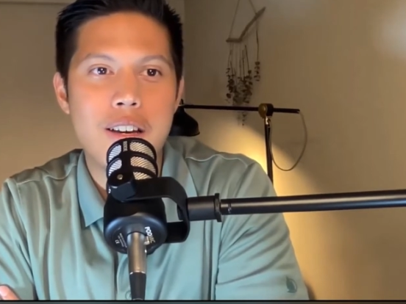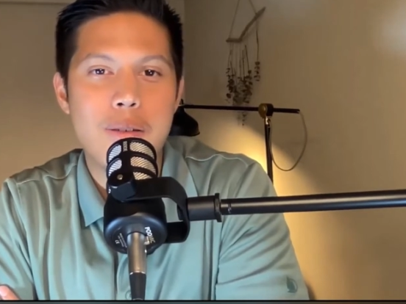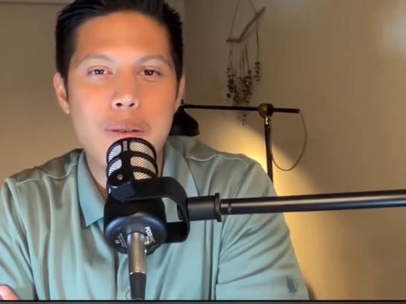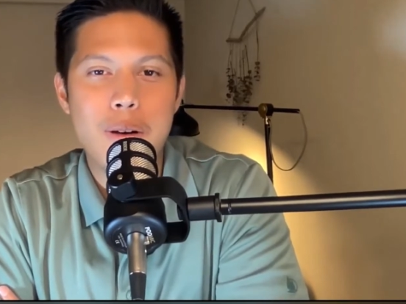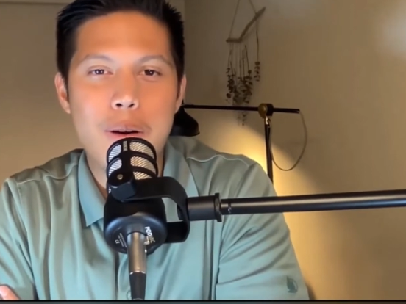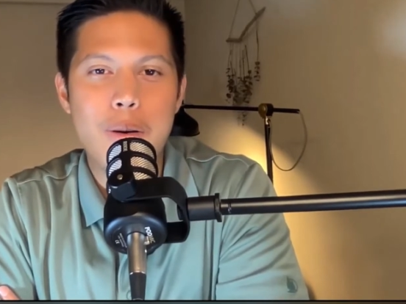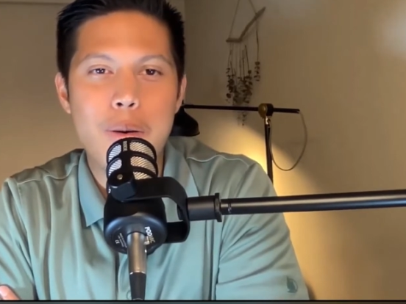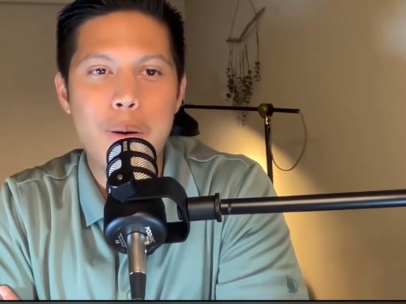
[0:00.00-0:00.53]

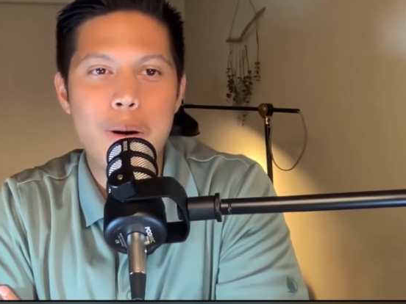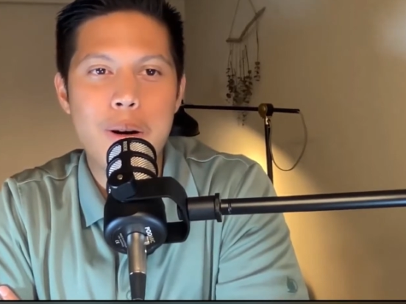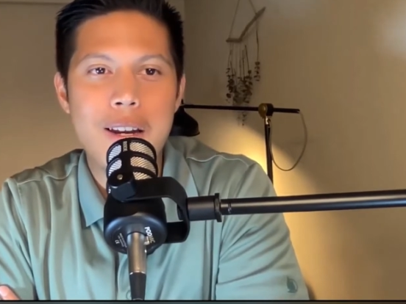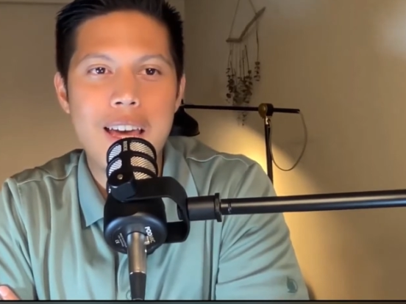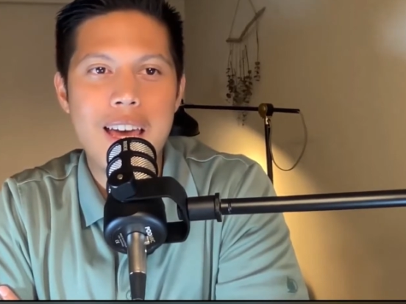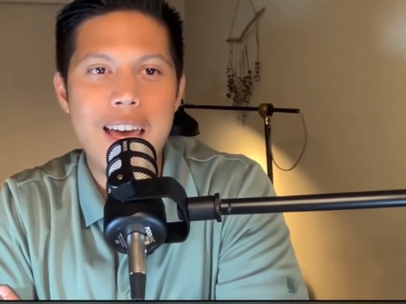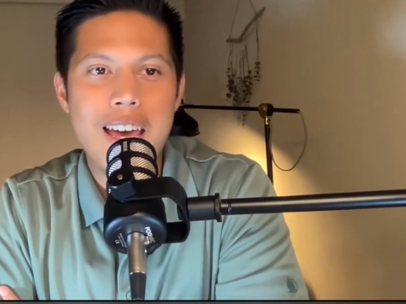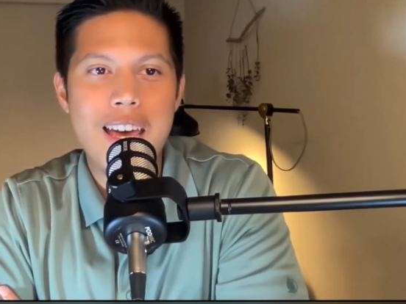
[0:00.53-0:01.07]
record
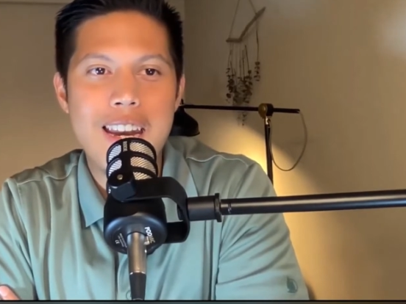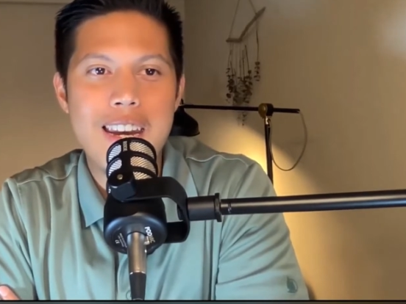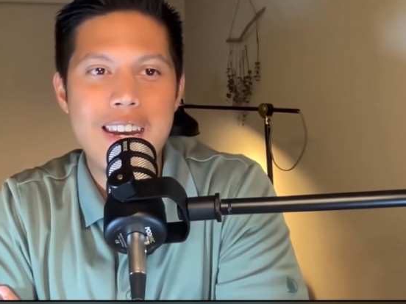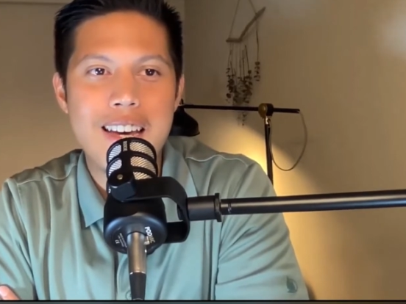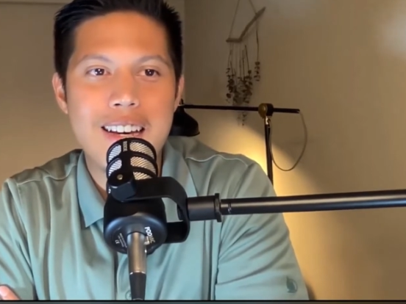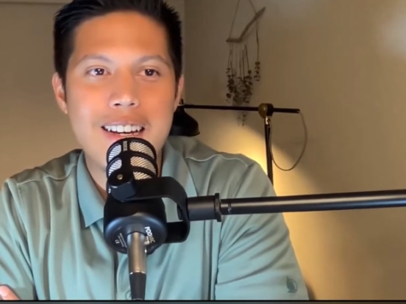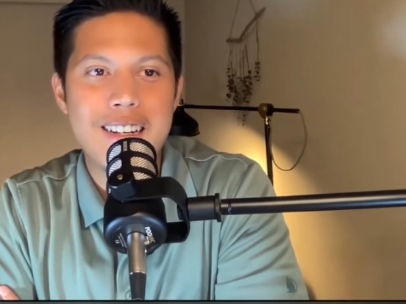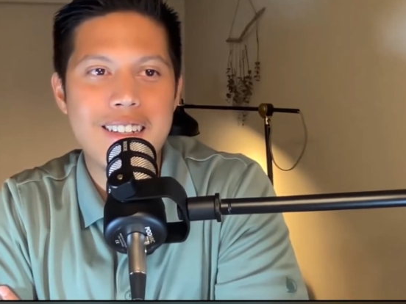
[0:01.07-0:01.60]
and
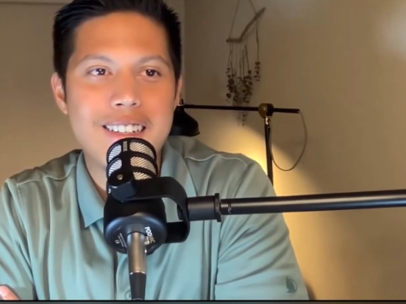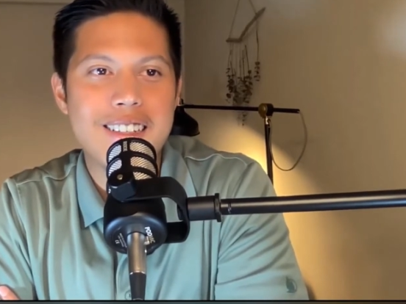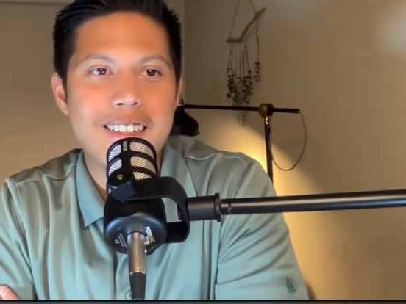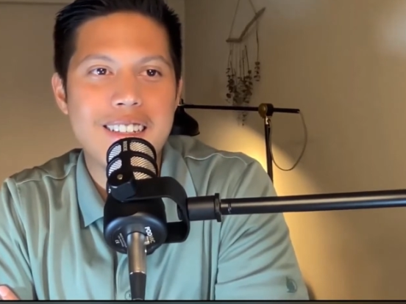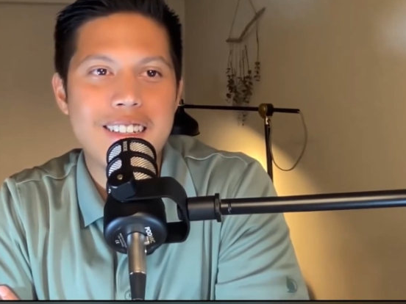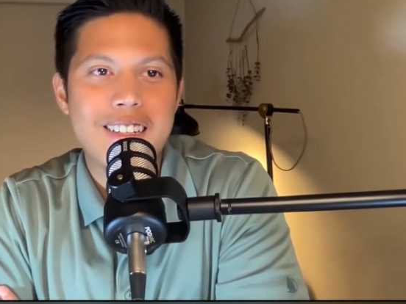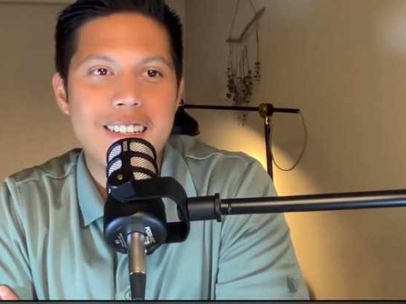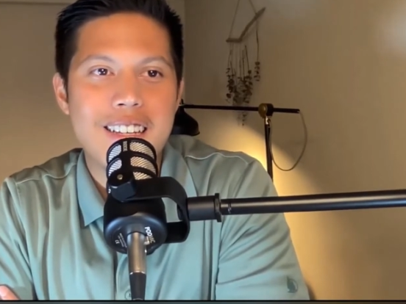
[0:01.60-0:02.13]

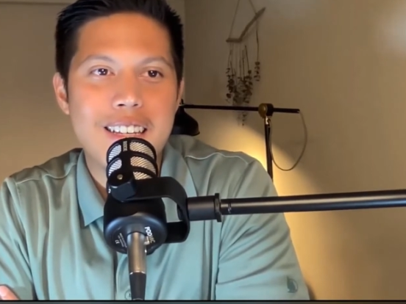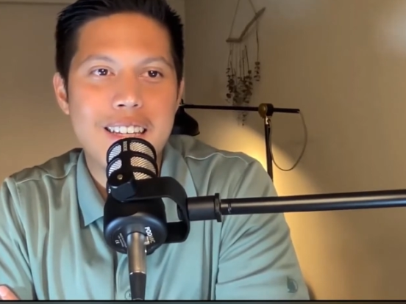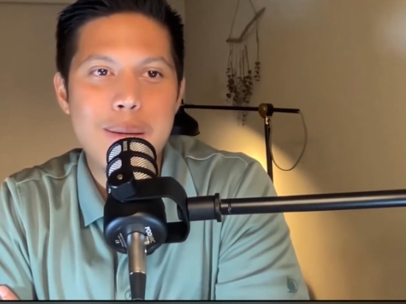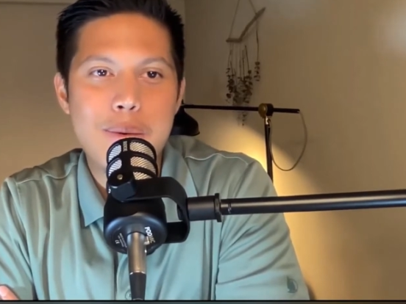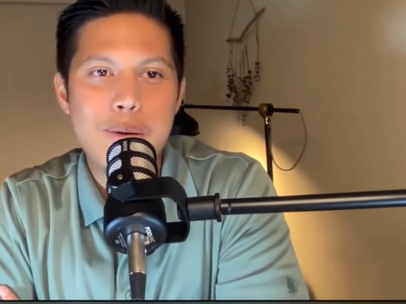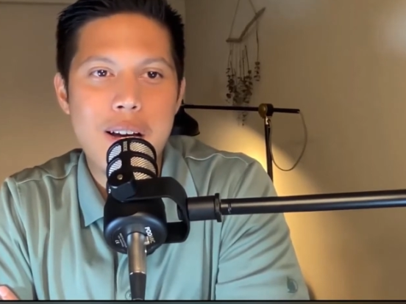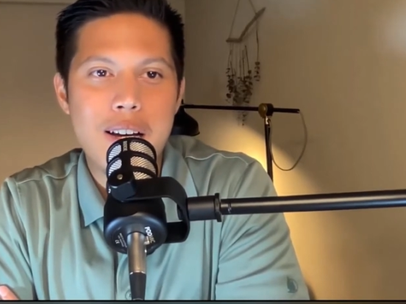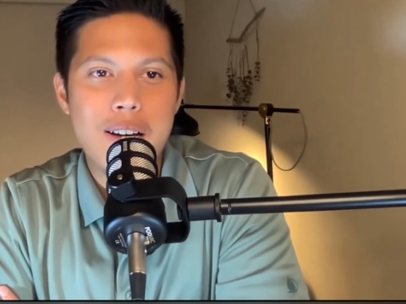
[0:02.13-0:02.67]
keep
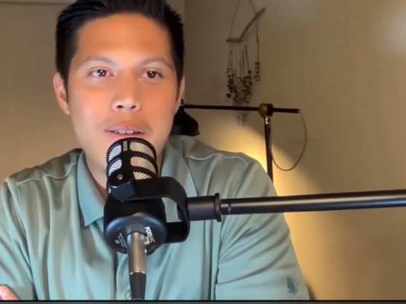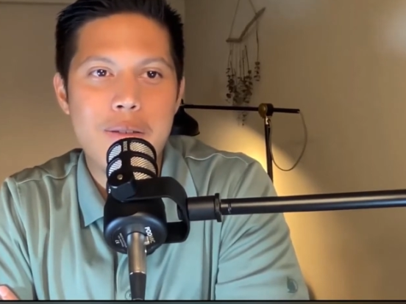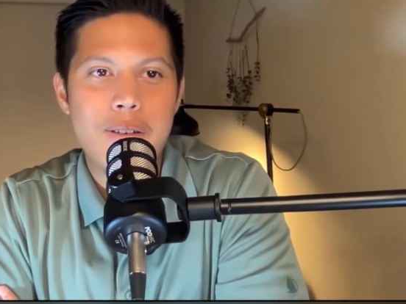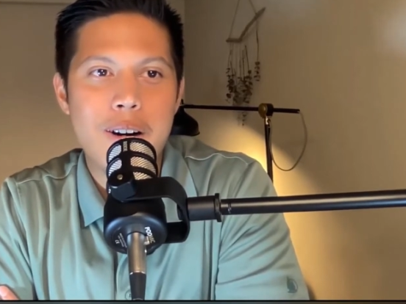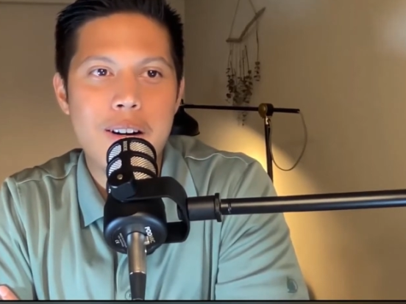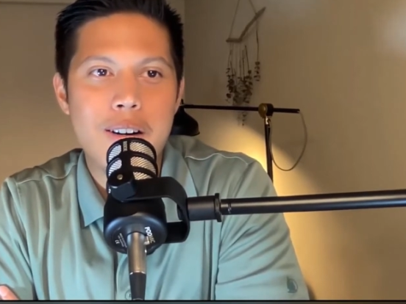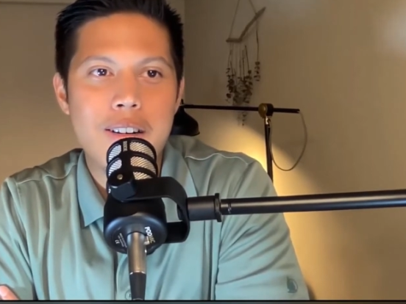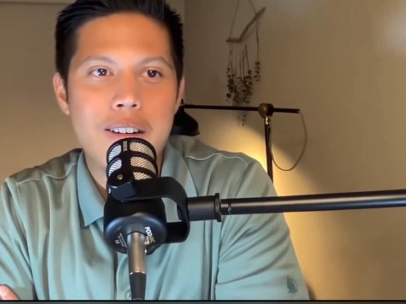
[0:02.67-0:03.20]
track of
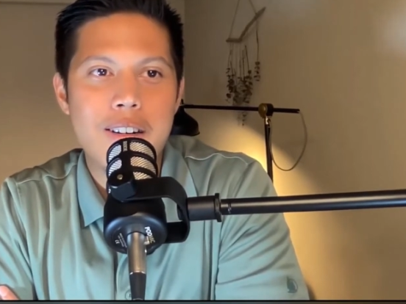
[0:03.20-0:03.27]
our